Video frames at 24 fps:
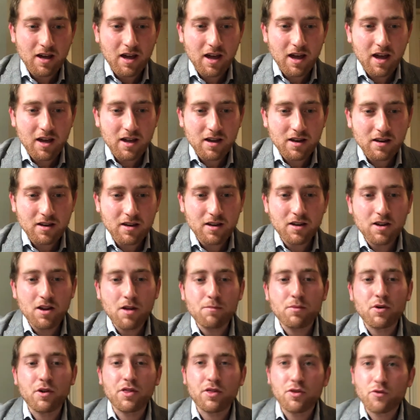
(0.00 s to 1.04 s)
And
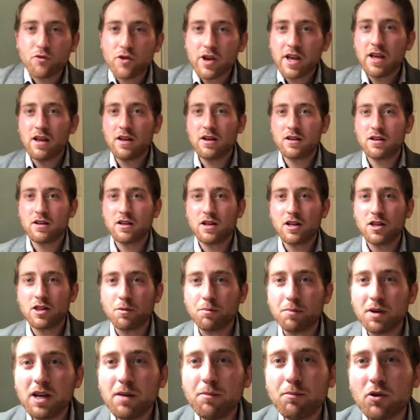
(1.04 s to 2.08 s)
number 3, the
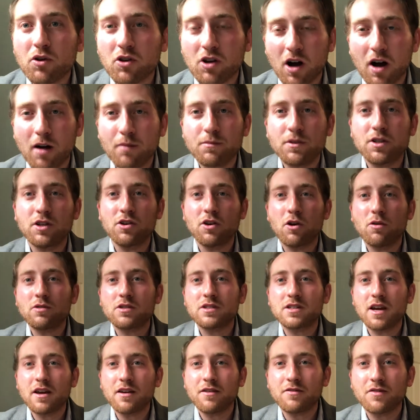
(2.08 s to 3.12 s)
people come to
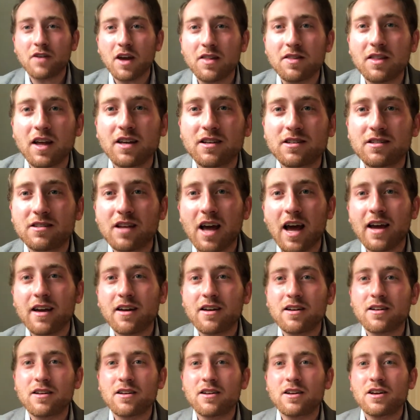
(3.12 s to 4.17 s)
Yosef and they
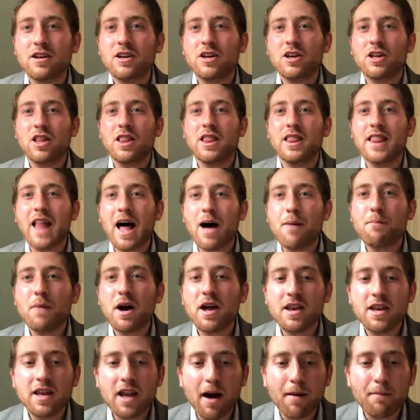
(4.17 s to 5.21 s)
say,
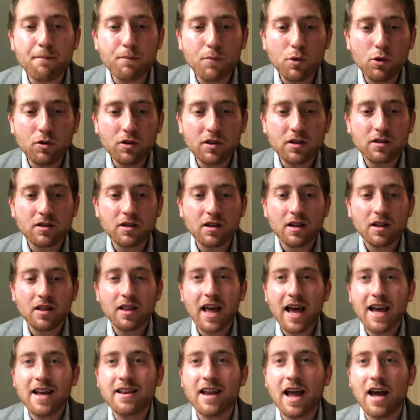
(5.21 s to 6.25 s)
Lama namut
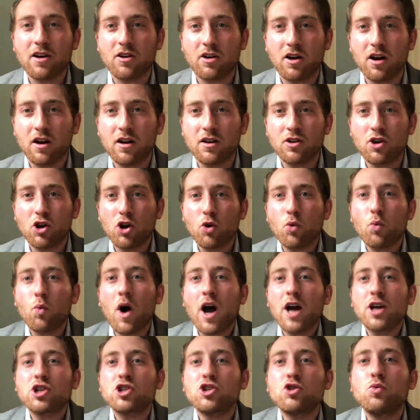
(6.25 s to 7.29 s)
le'inecha.
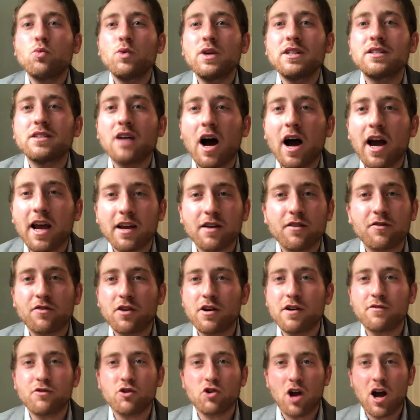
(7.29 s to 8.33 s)
Why should we die in
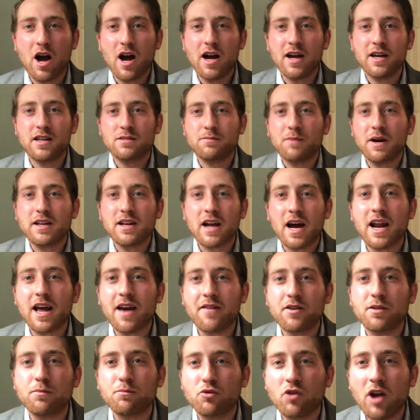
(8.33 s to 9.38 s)
front of your eyes by not
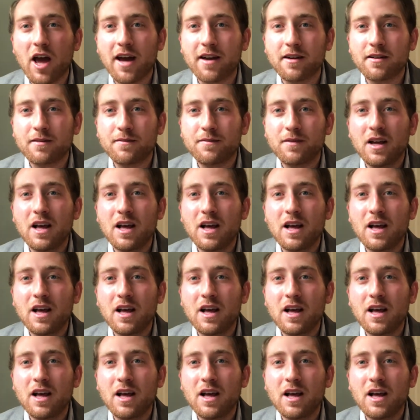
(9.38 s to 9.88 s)
having bread?